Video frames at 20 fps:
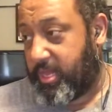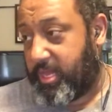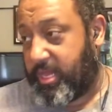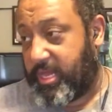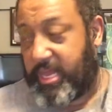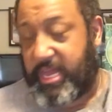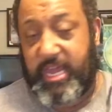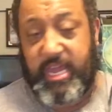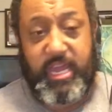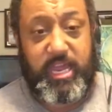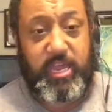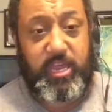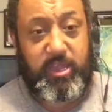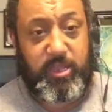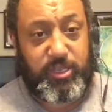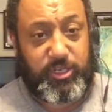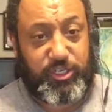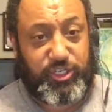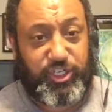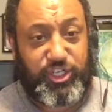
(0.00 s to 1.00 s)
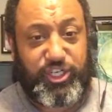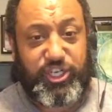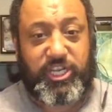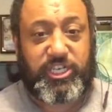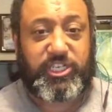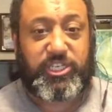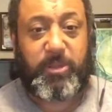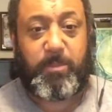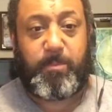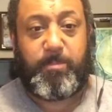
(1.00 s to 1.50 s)
he
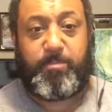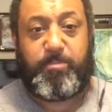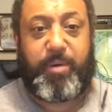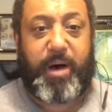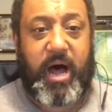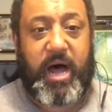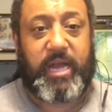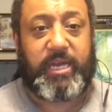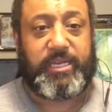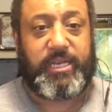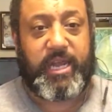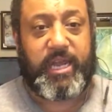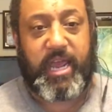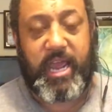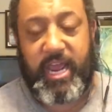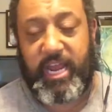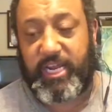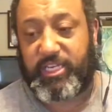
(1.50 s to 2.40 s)
just bought a